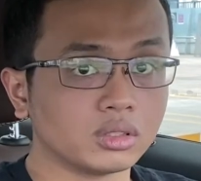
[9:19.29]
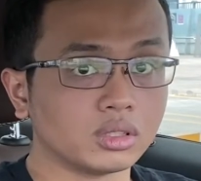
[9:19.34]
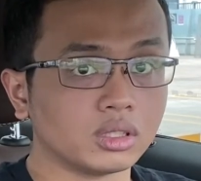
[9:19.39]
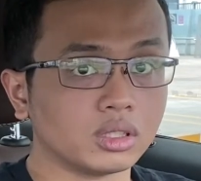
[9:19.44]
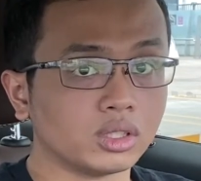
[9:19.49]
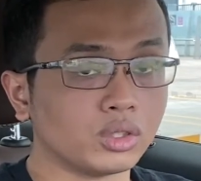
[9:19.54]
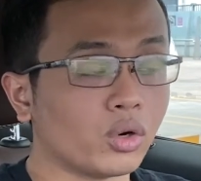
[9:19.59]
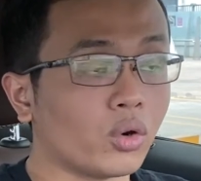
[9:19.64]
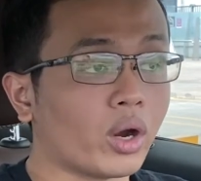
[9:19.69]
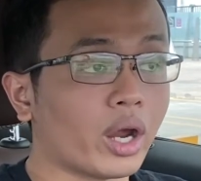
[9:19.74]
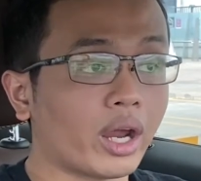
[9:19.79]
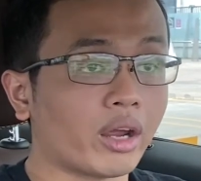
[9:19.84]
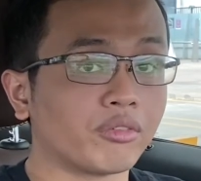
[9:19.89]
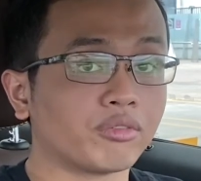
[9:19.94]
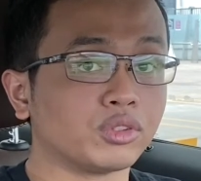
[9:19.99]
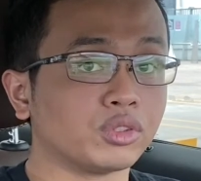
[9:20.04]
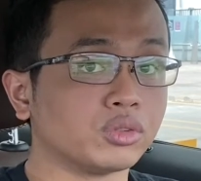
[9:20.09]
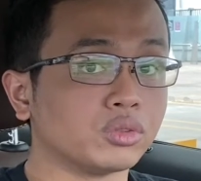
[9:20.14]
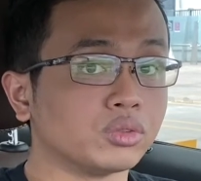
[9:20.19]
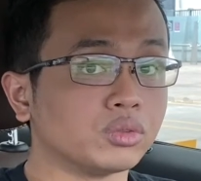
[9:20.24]
you don't
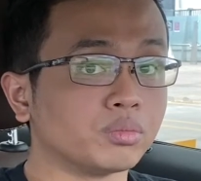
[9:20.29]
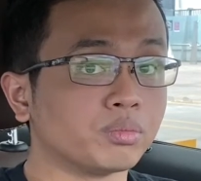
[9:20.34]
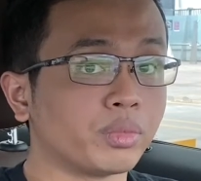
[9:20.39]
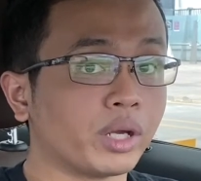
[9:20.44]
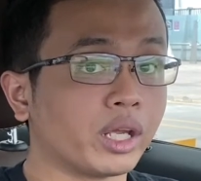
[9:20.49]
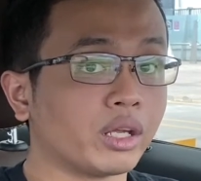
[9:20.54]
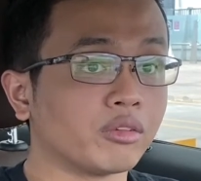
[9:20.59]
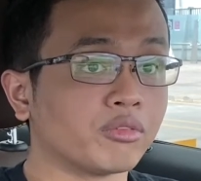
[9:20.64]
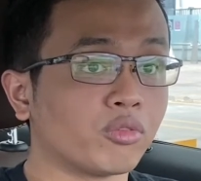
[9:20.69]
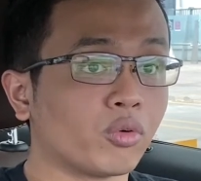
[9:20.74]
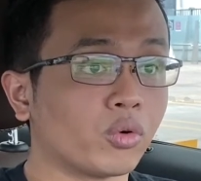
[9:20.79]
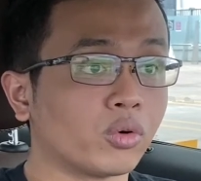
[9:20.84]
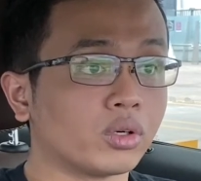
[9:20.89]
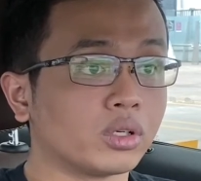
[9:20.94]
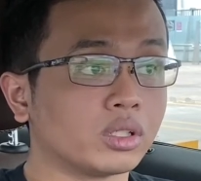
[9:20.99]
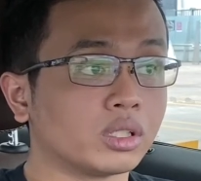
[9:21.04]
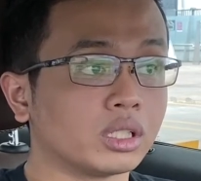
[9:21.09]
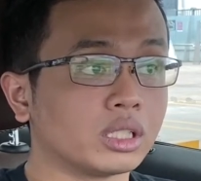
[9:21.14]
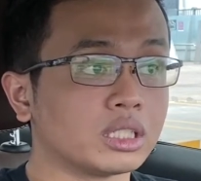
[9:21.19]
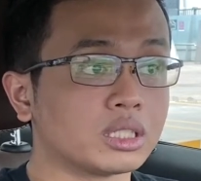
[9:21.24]
have to pay
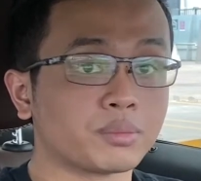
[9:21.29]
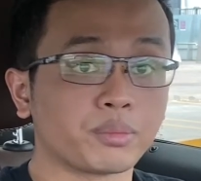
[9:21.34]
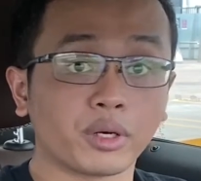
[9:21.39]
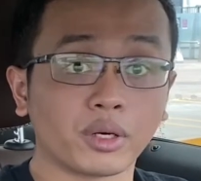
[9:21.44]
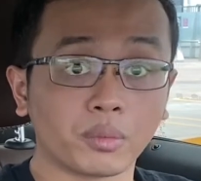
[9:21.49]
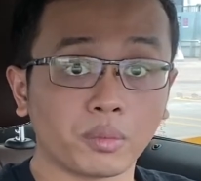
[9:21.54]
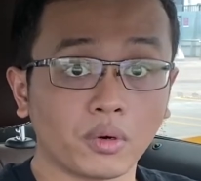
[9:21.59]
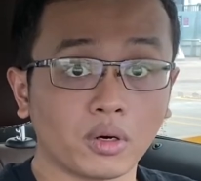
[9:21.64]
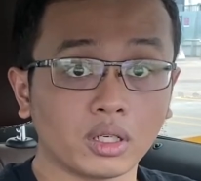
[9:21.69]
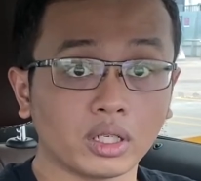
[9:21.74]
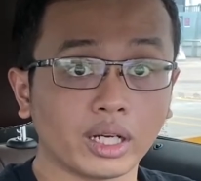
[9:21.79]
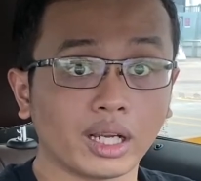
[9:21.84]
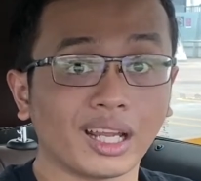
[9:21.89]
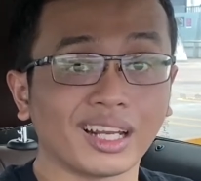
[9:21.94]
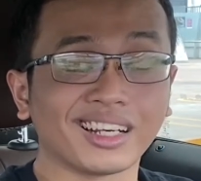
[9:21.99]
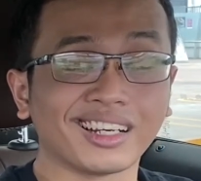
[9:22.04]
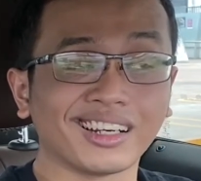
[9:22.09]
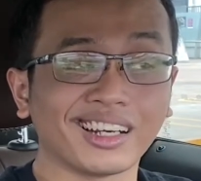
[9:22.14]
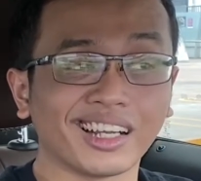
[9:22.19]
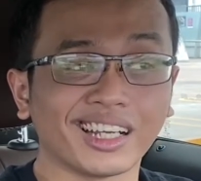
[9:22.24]
for the spare part
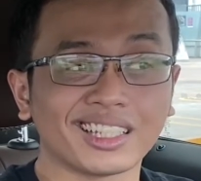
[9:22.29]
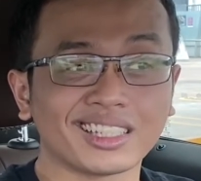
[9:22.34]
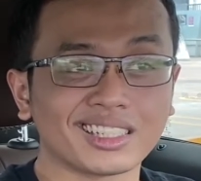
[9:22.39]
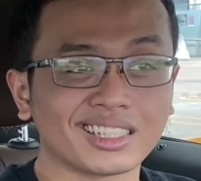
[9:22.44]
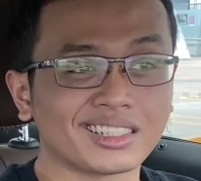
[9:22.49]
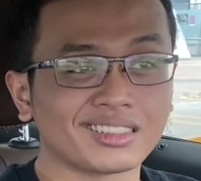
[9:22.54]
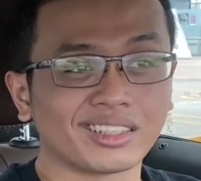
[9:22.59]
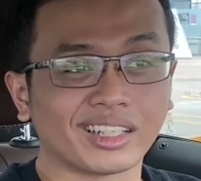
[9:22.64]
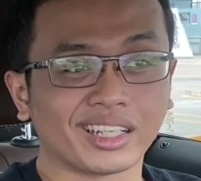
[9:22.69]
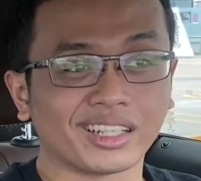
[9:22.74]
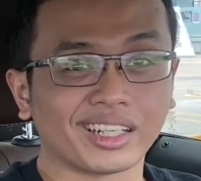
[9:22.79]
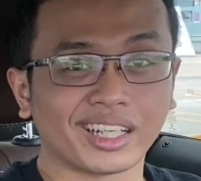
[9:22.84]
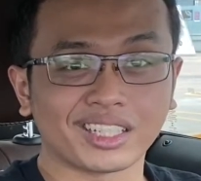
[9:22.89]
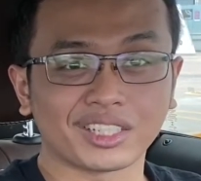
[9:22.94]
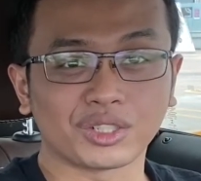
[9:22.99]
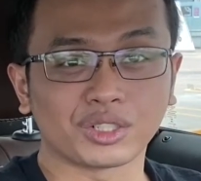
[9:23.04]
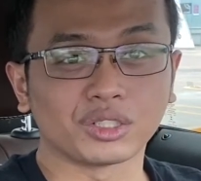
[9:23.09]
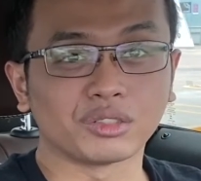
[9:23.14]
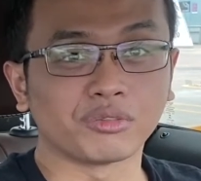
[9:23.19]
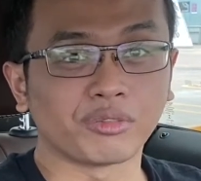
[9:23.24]
unless it's like an
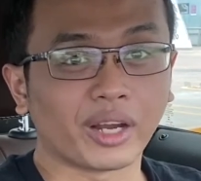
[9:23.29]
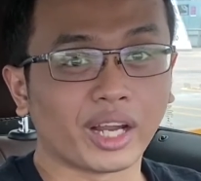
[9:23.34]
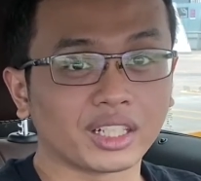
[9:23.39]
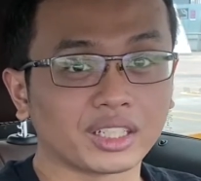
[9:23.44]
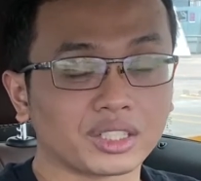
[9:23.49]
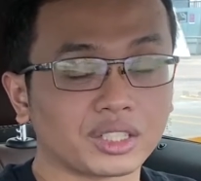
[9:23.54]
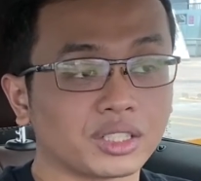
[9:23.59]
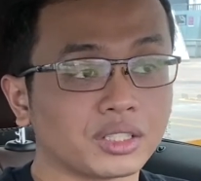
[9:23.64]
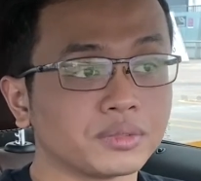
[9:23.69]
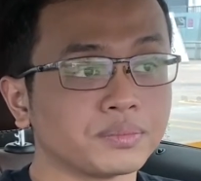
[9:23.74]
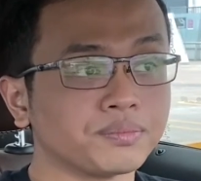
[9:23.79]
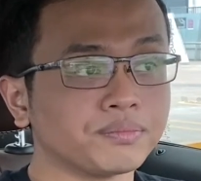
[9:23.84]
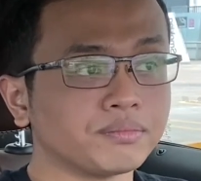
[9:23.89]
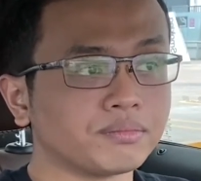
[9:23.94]
external factor.